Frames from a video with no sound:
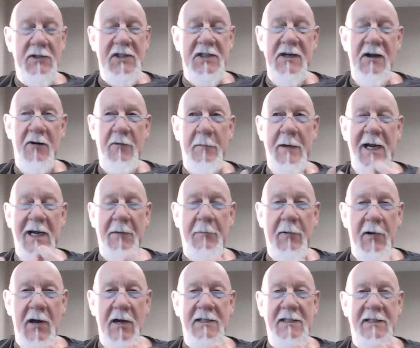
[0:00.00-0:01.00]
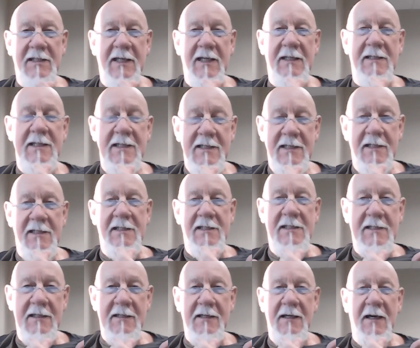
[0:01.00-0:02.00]
an automatic process?
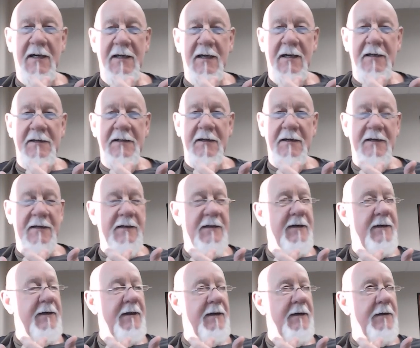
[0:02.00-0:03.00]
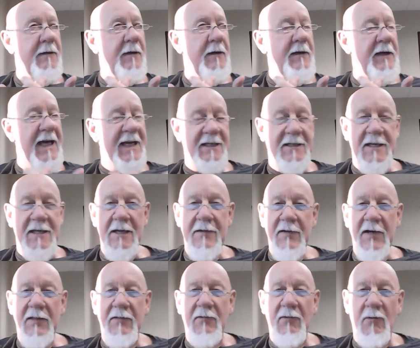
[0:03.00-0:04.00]
It's an
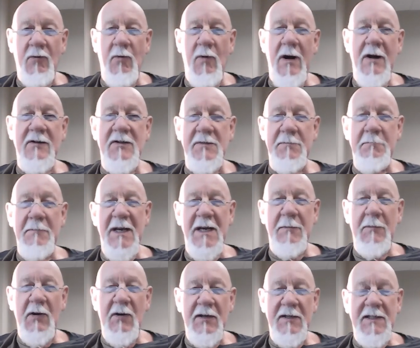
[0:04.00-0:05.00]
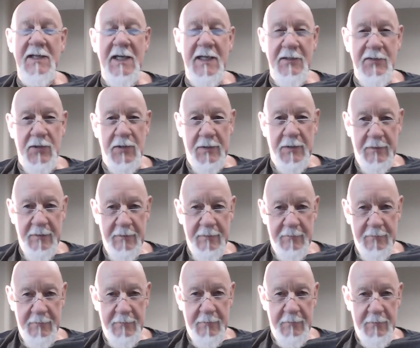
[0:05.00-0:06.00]
activity that requires minimal attention.
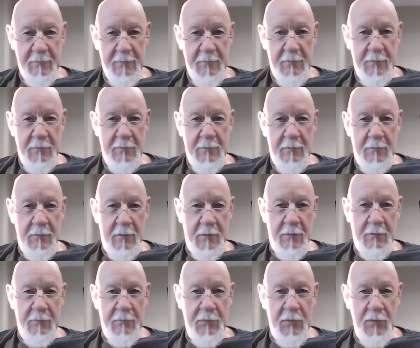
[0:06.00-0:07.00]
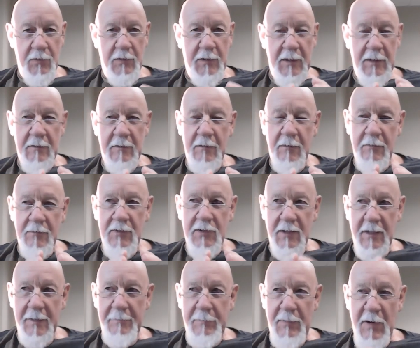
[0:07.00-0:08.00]
You can
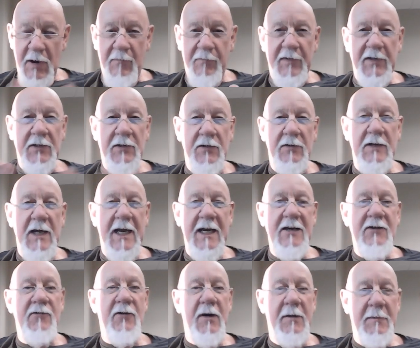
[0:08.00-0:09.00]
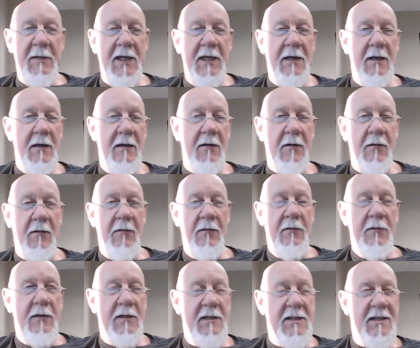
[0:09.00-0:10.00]
slip off into daydreaming here.
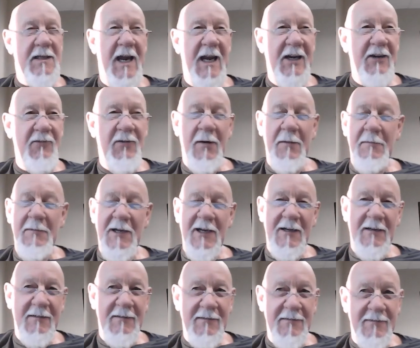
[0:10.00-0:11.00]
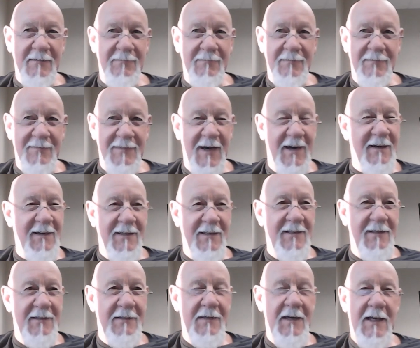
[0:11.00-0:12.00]
Is daydreaming not
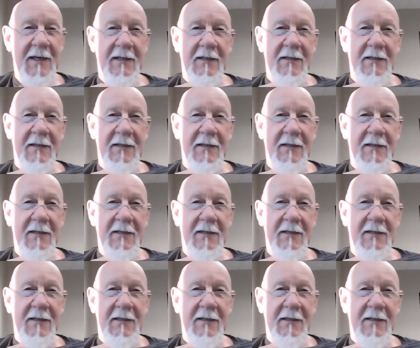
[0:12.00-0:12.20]
good?